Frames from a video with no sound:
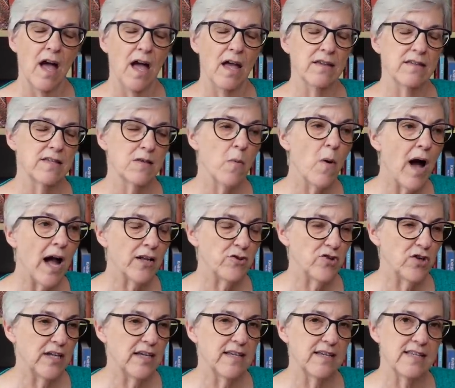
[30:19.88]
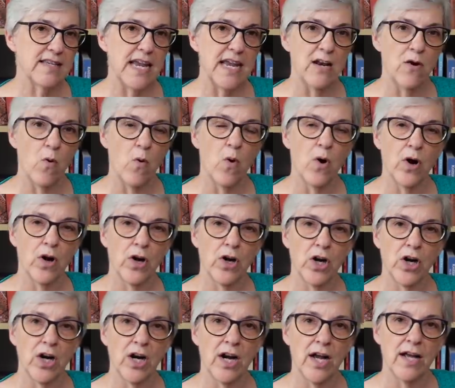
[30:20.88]
swatches in
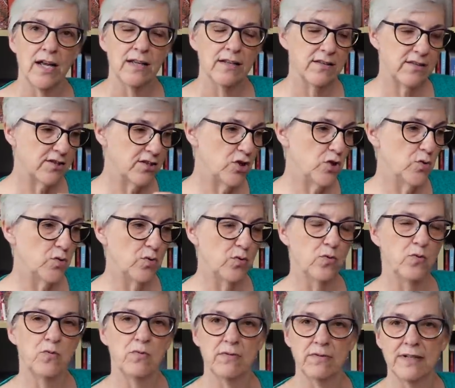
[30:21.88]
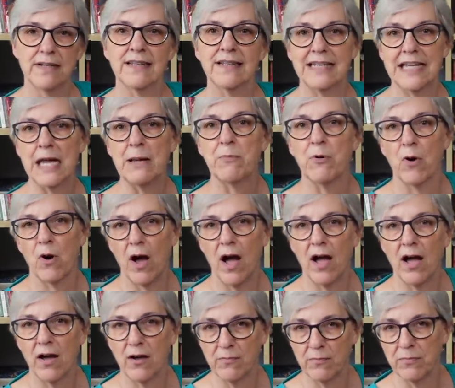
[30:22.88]
order to keep
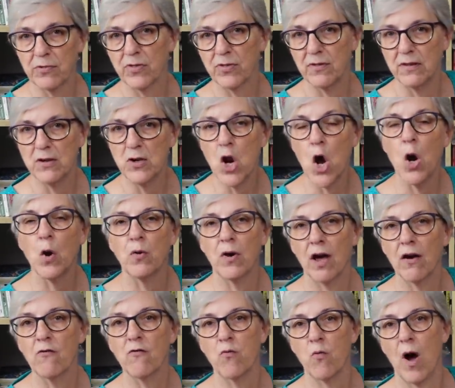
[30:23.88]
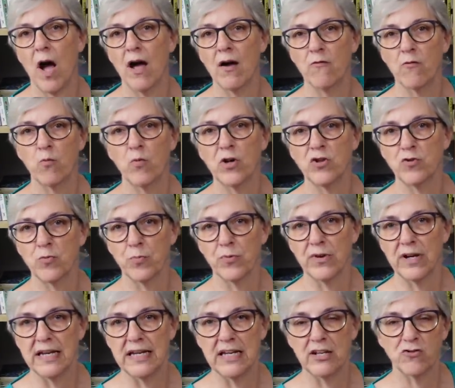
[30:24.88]
a note of which
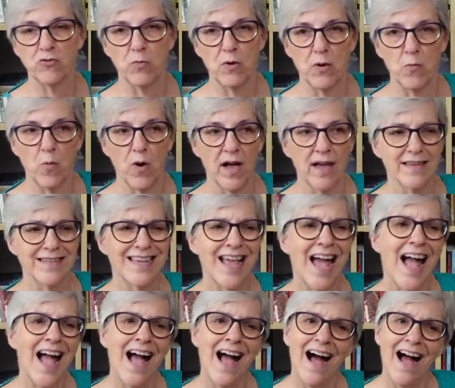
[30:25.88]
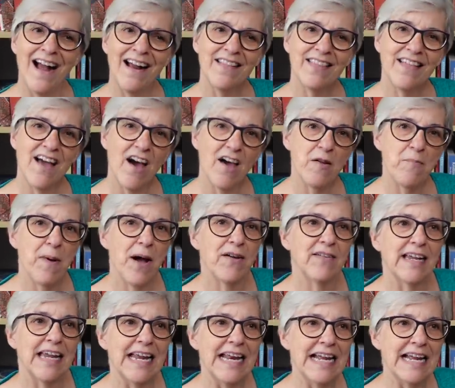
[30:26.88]
breed each one was. I had thought
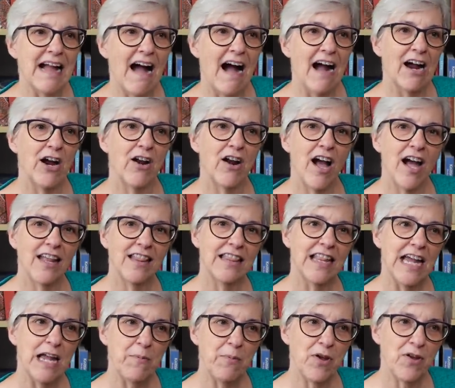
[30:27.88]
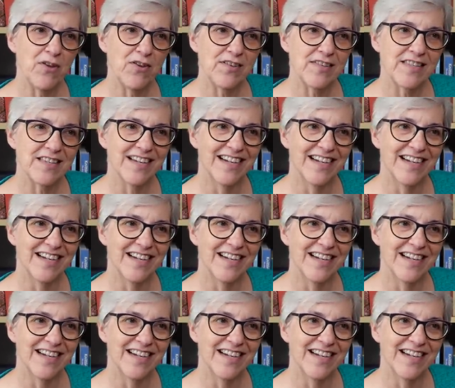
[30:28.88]
about getting iron-on labels